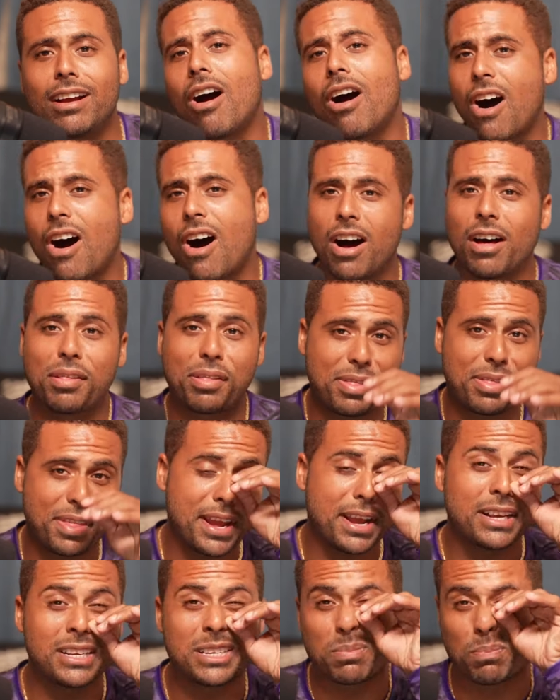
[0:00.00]
all
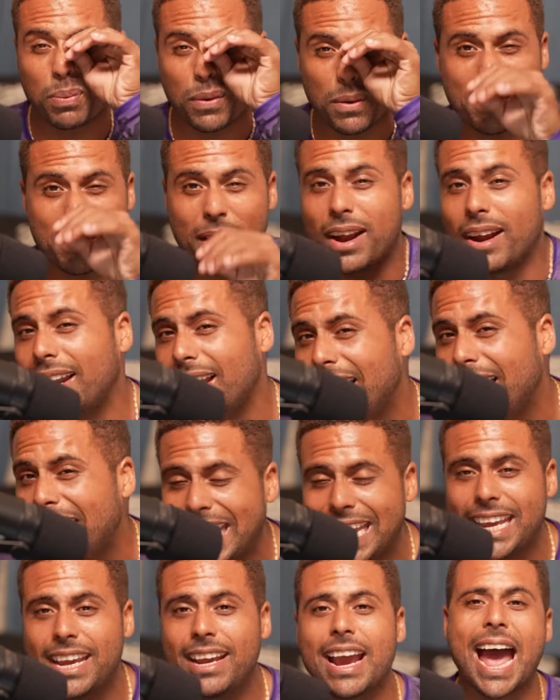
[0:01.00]
things Premier League